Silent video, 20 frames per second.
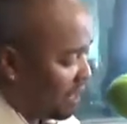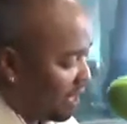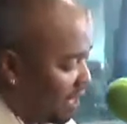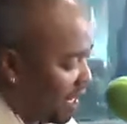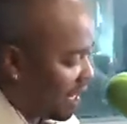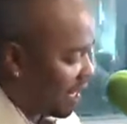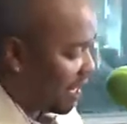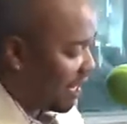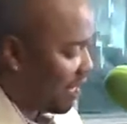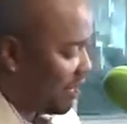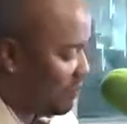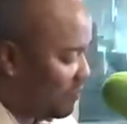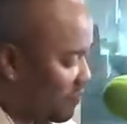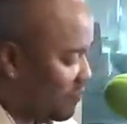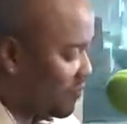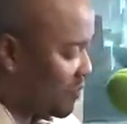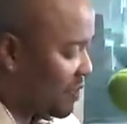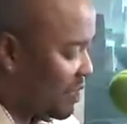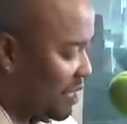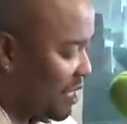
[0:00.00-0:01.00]
Uh,
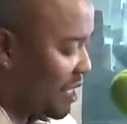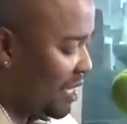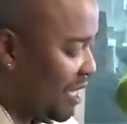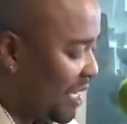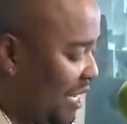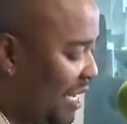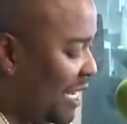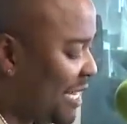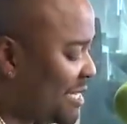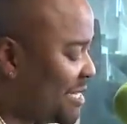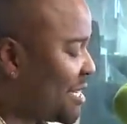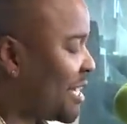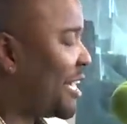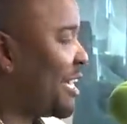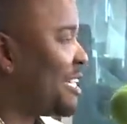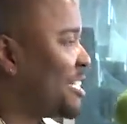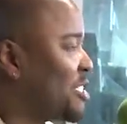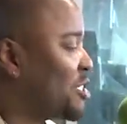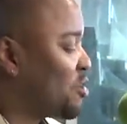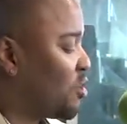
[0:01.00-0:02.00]
he
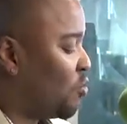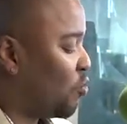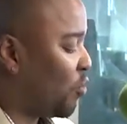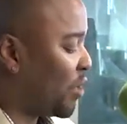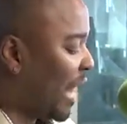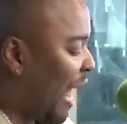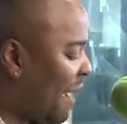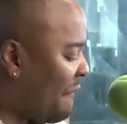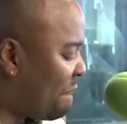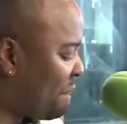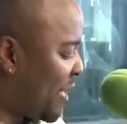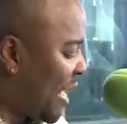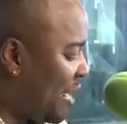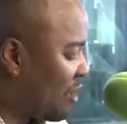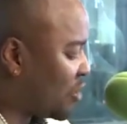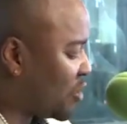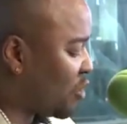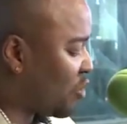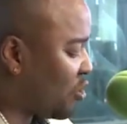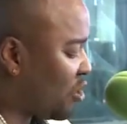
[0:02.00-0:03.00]
says, when I
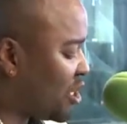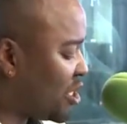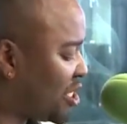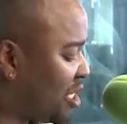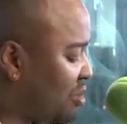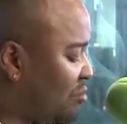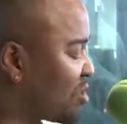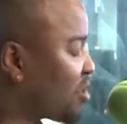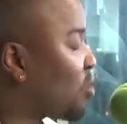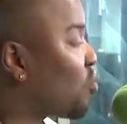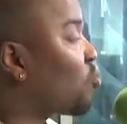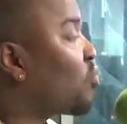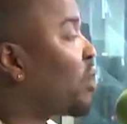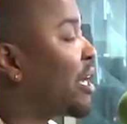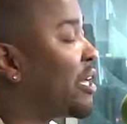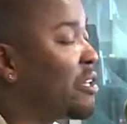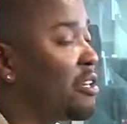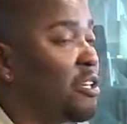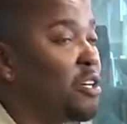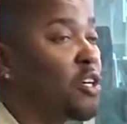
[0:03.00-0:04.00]
found her, she was a
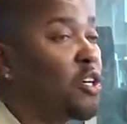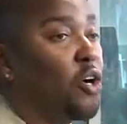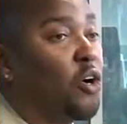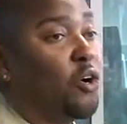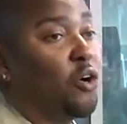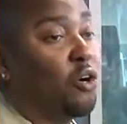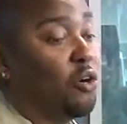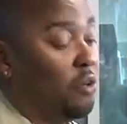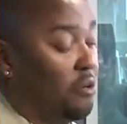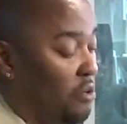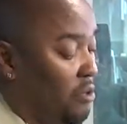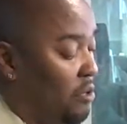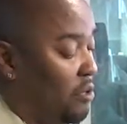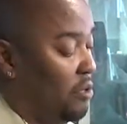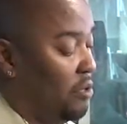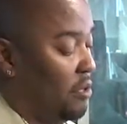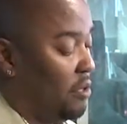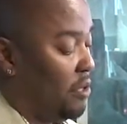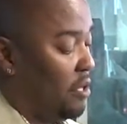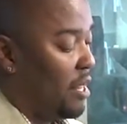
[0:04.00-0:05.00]
regular girl.
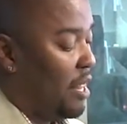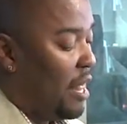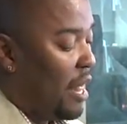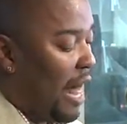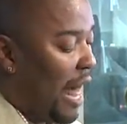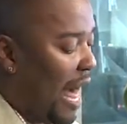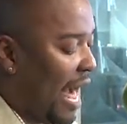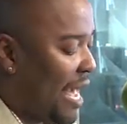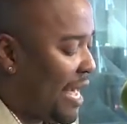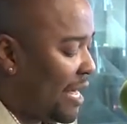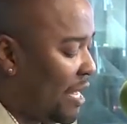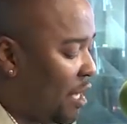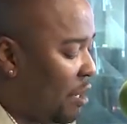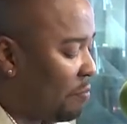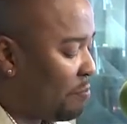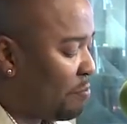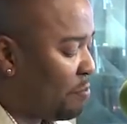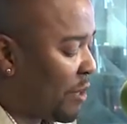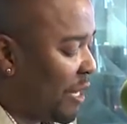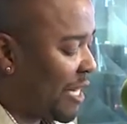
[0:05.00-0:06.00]
I
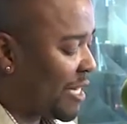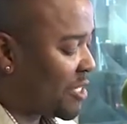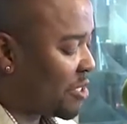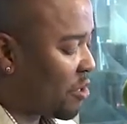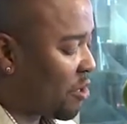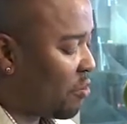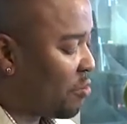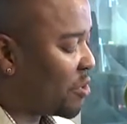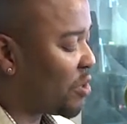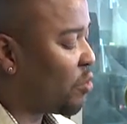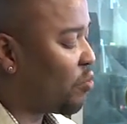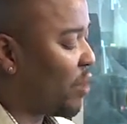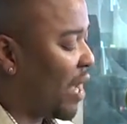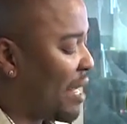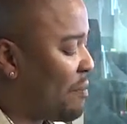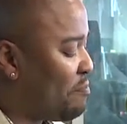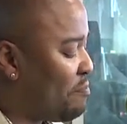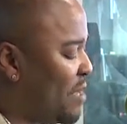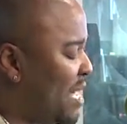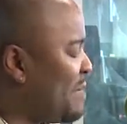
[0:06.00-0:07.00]
helped place her with the
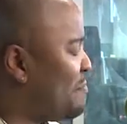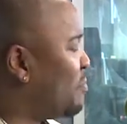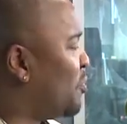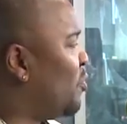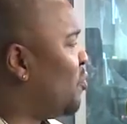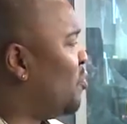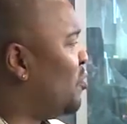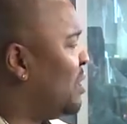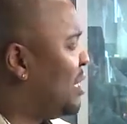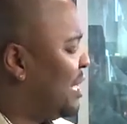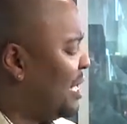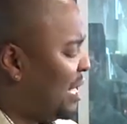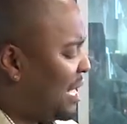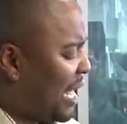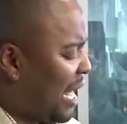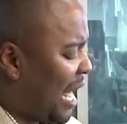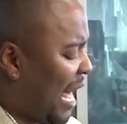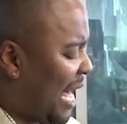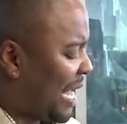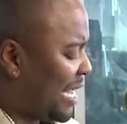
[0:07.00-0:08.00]
right people.
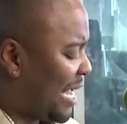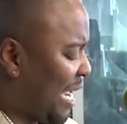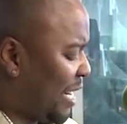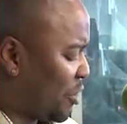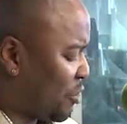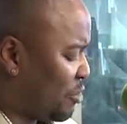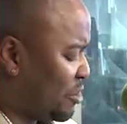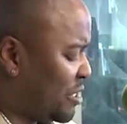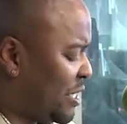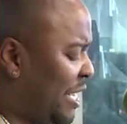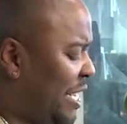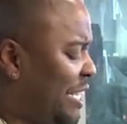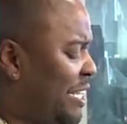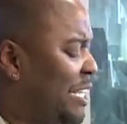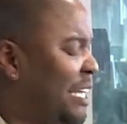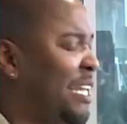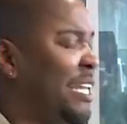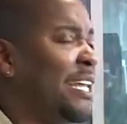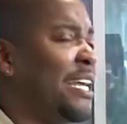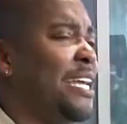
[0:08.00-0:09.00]
I got her teeth
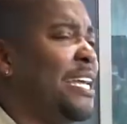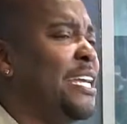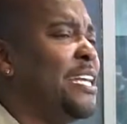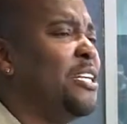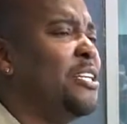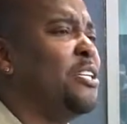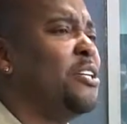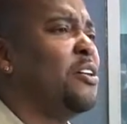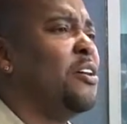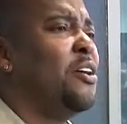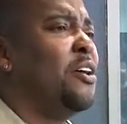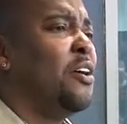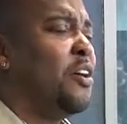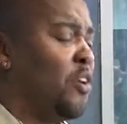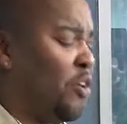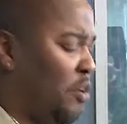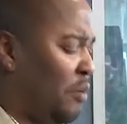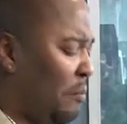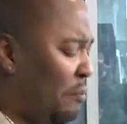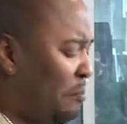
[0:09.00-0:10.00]
cleaned,
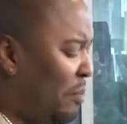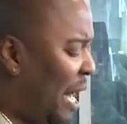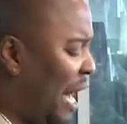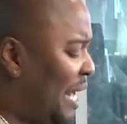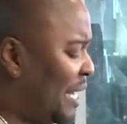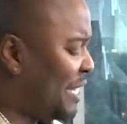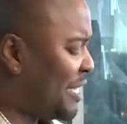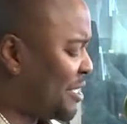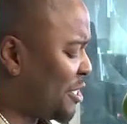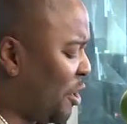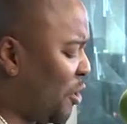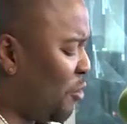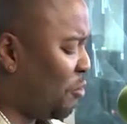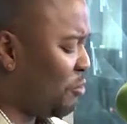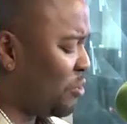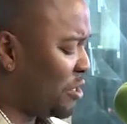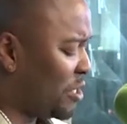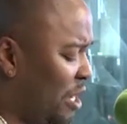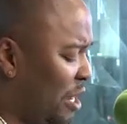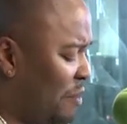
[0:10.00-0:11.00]
her body
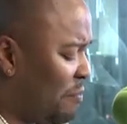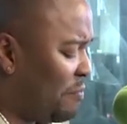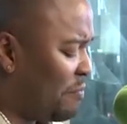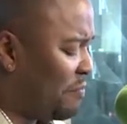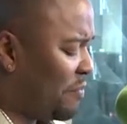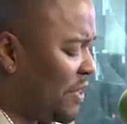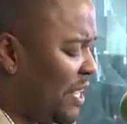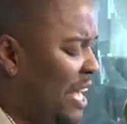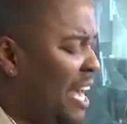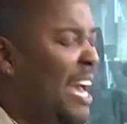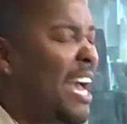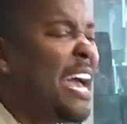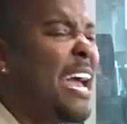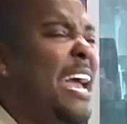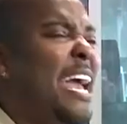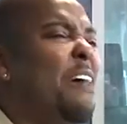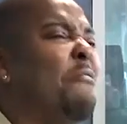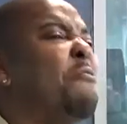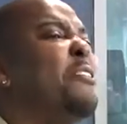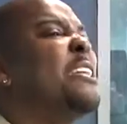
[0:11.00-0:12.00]
toned up.
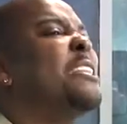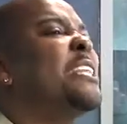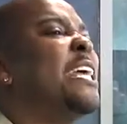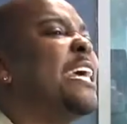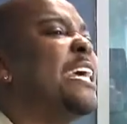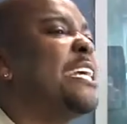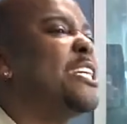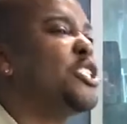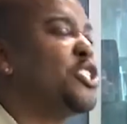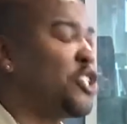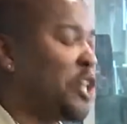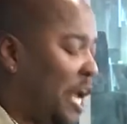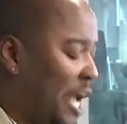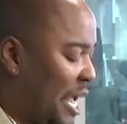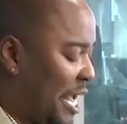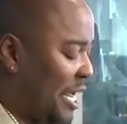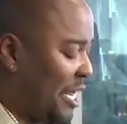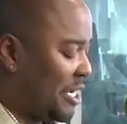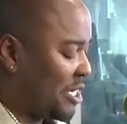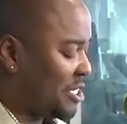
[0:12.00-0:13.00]
Everything
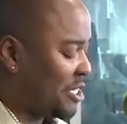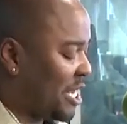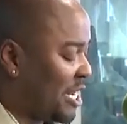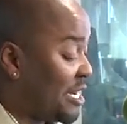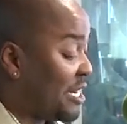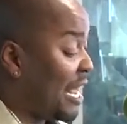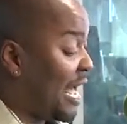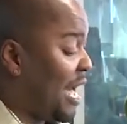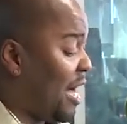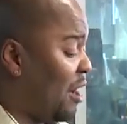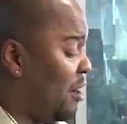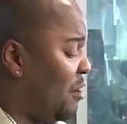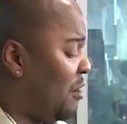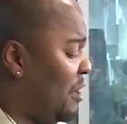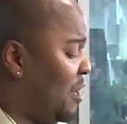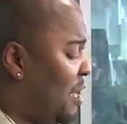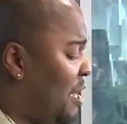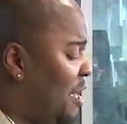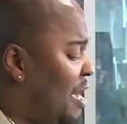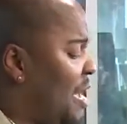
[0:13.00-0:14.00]
changed. And now
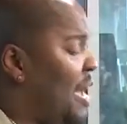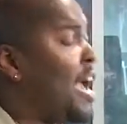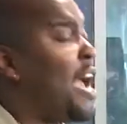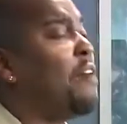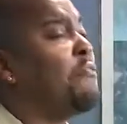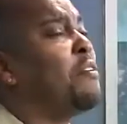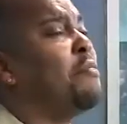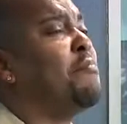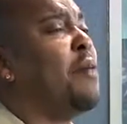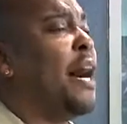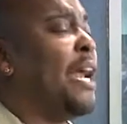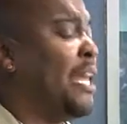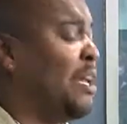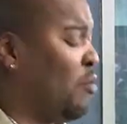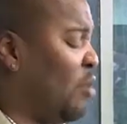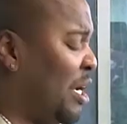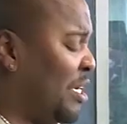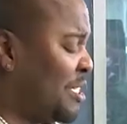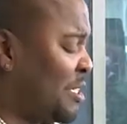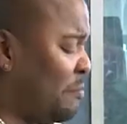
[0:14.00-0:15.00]
everybody
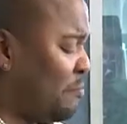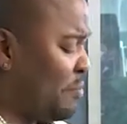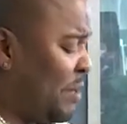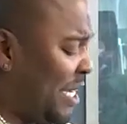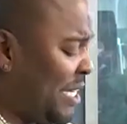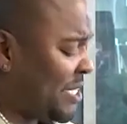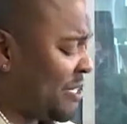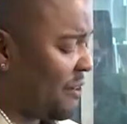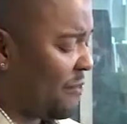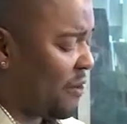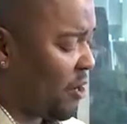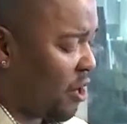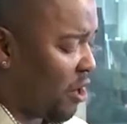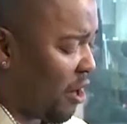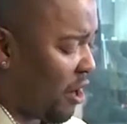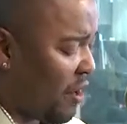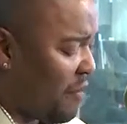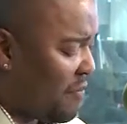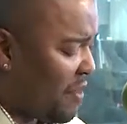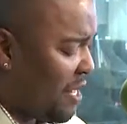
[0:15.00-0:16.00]
wants a piece of
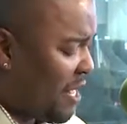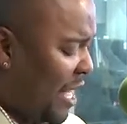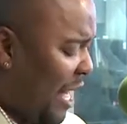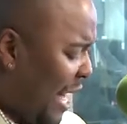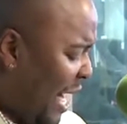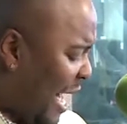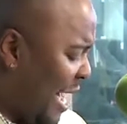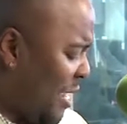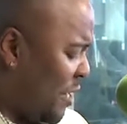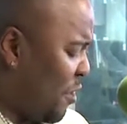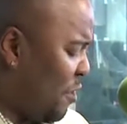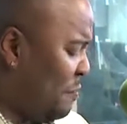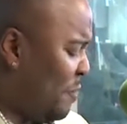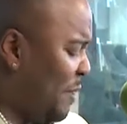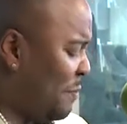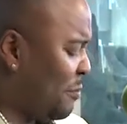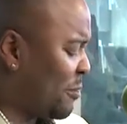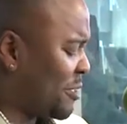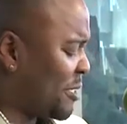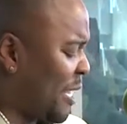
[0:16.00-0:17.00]
her. I hear
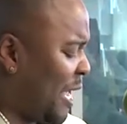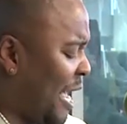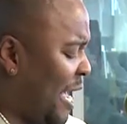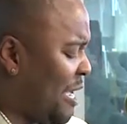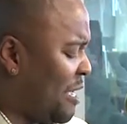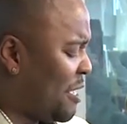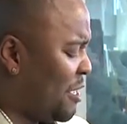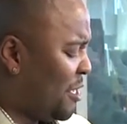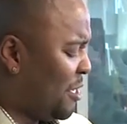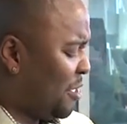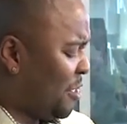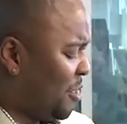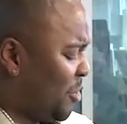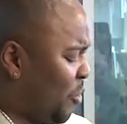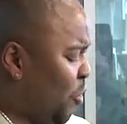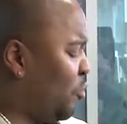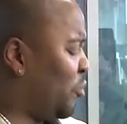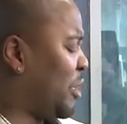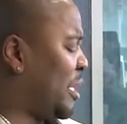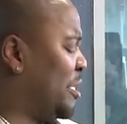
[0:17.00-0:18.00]
people say,
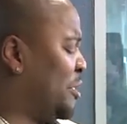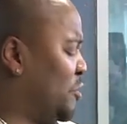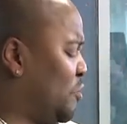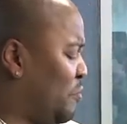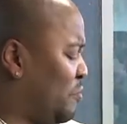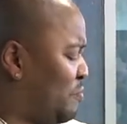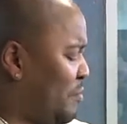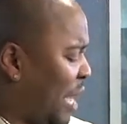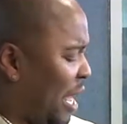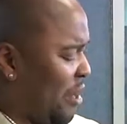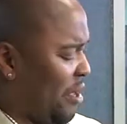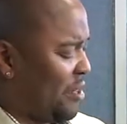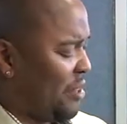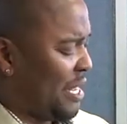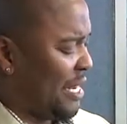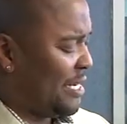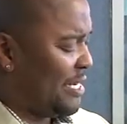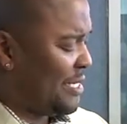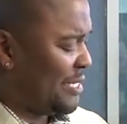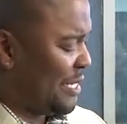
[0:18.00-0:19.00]
You can do better
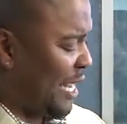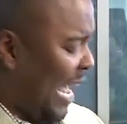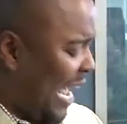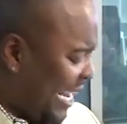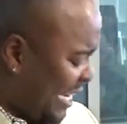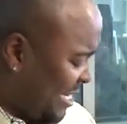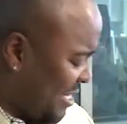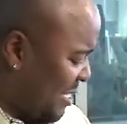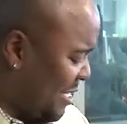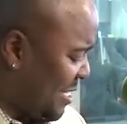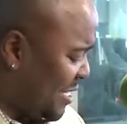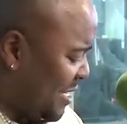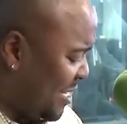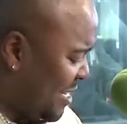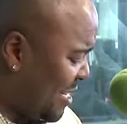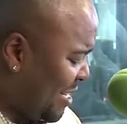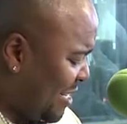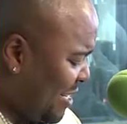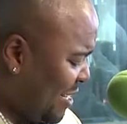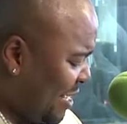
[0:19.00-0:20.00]
than Tyson.
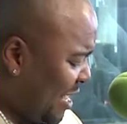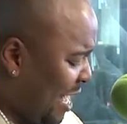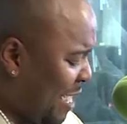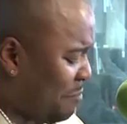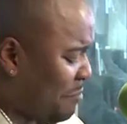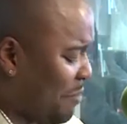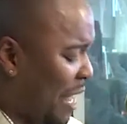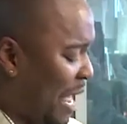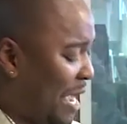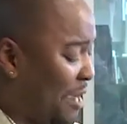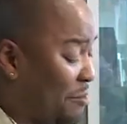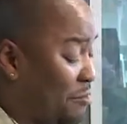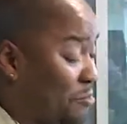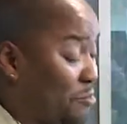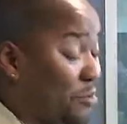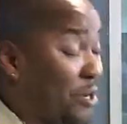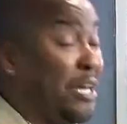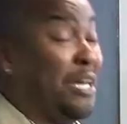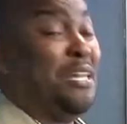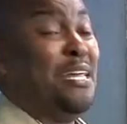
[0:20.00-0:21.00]
I'm like,
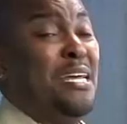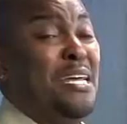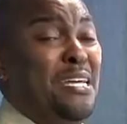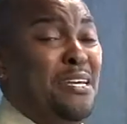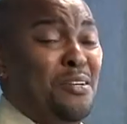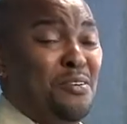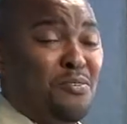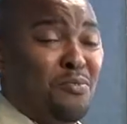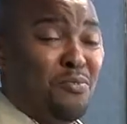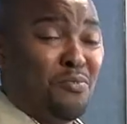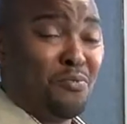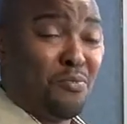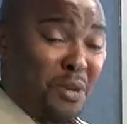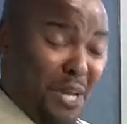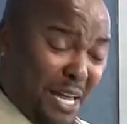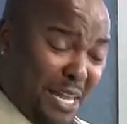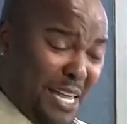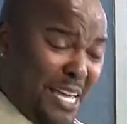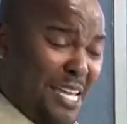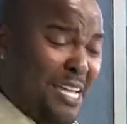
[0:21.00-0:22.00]
Really?
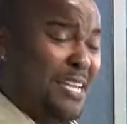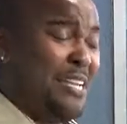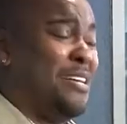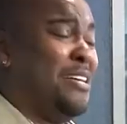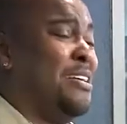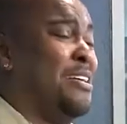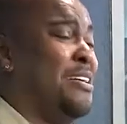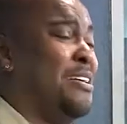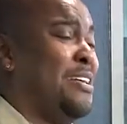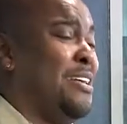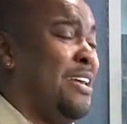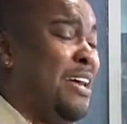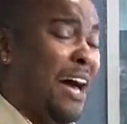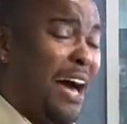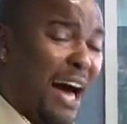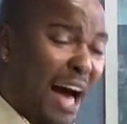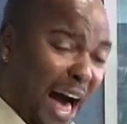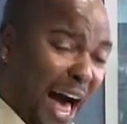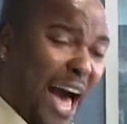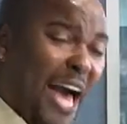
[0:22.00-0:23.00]
Really?
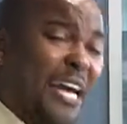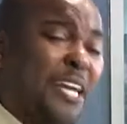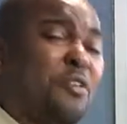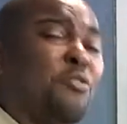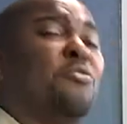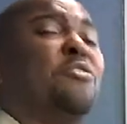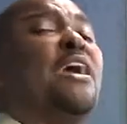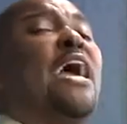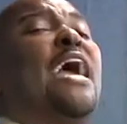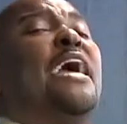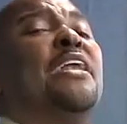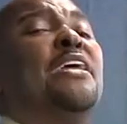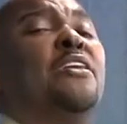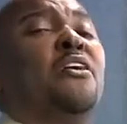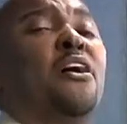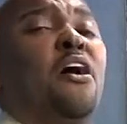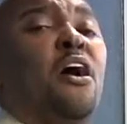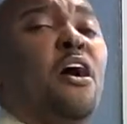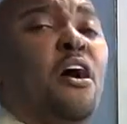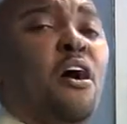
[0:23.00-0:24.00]
I created
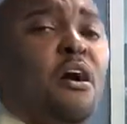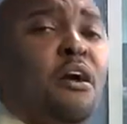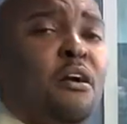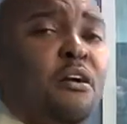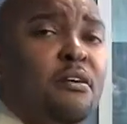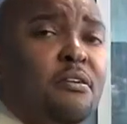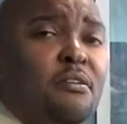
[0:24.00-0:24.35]
her.